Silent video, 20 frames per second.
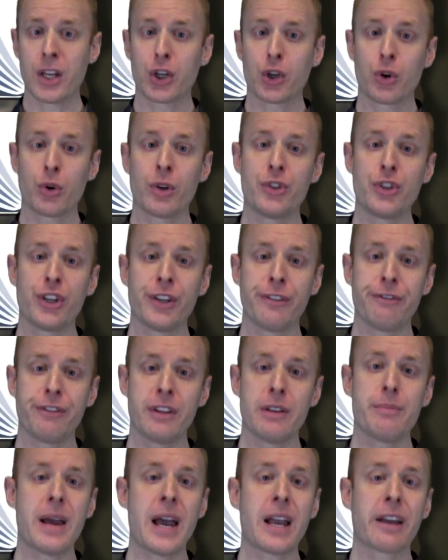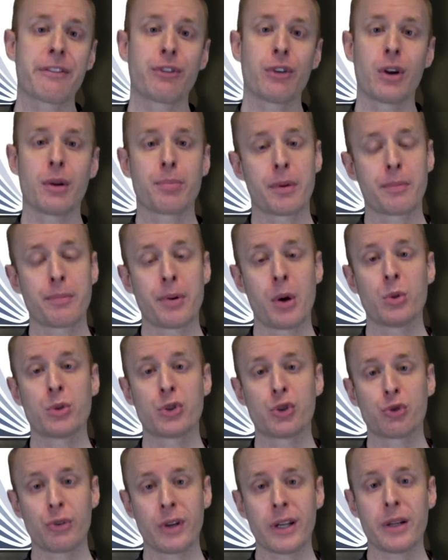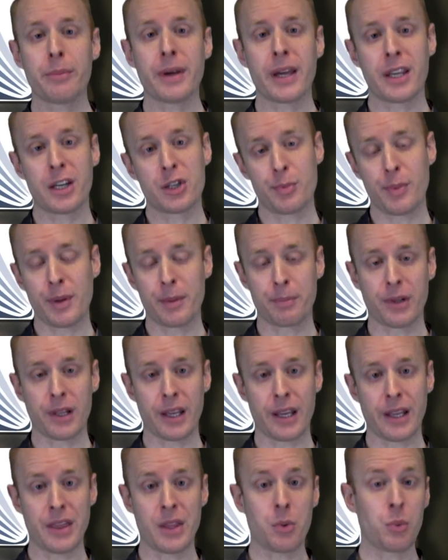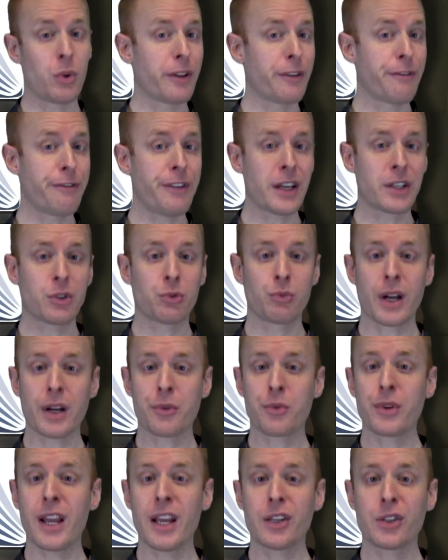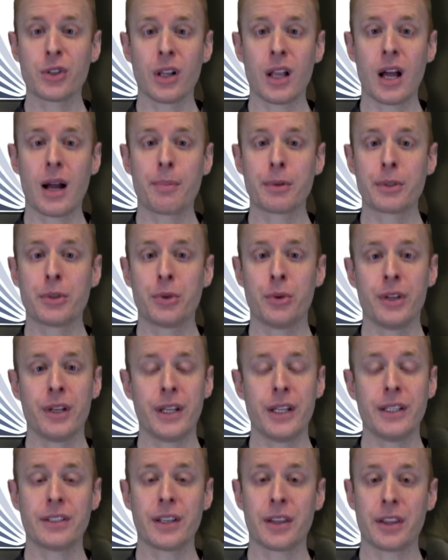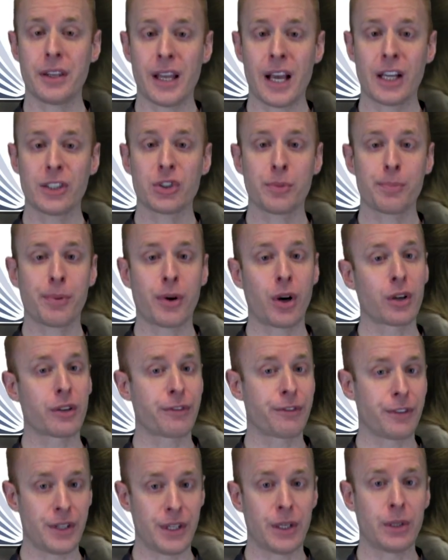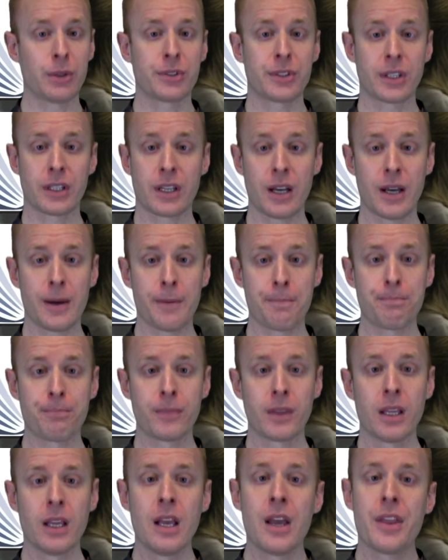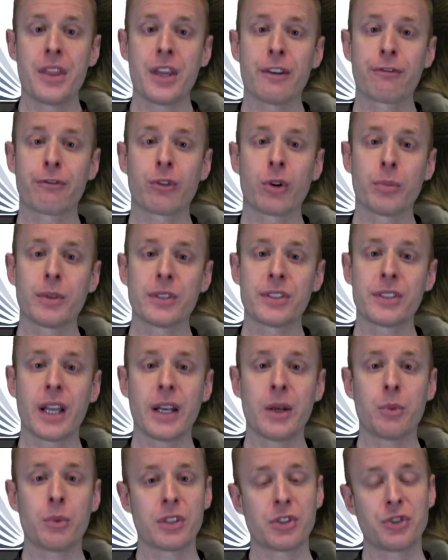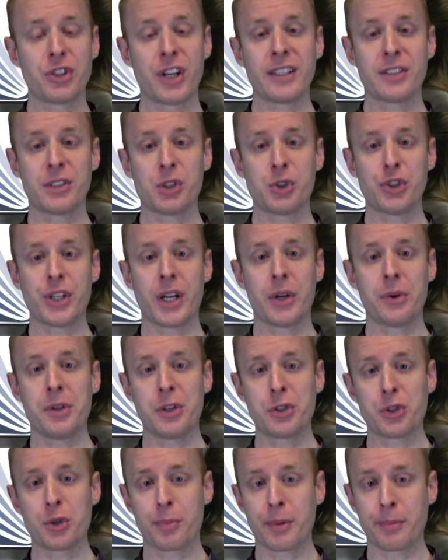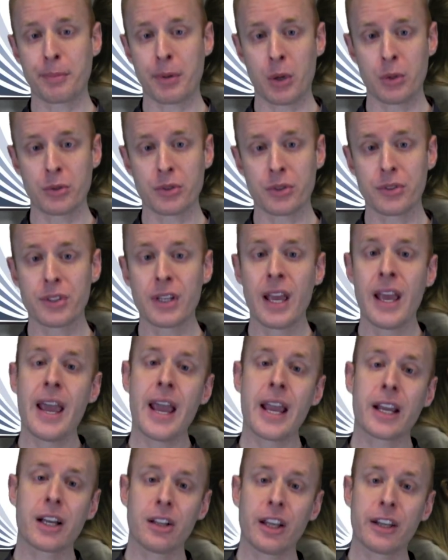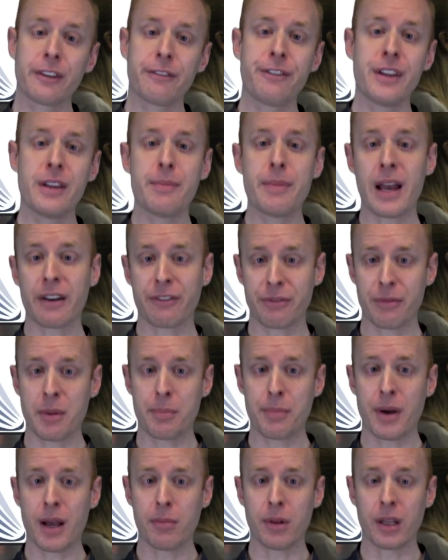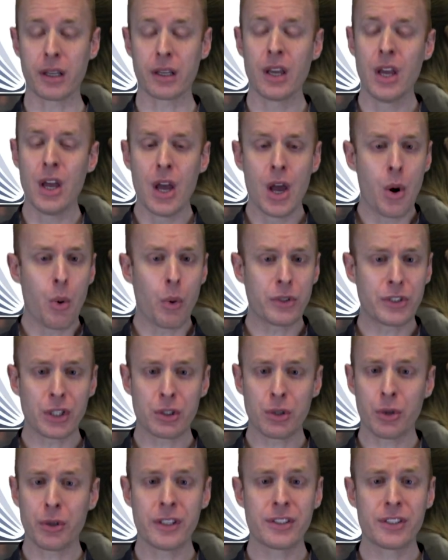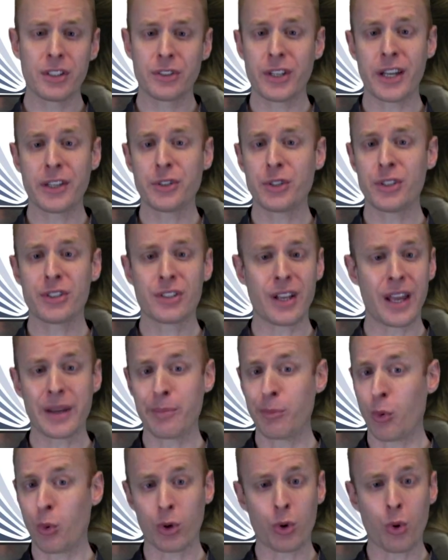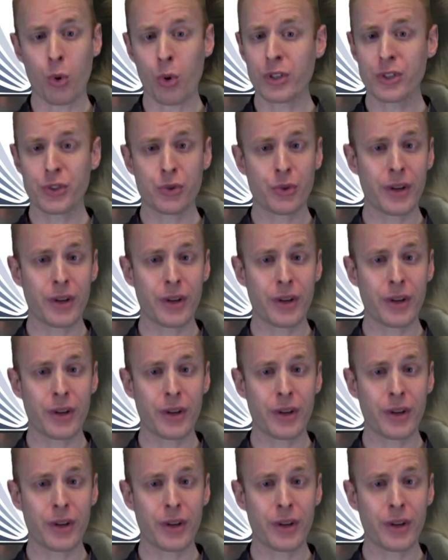encouraging feedback for a proposed trail management plan that will affect recreational opportunities at the national park for years to come. The informal setting was a chance to share initial proposals and collect feedback from the public, which included suggestions like more horse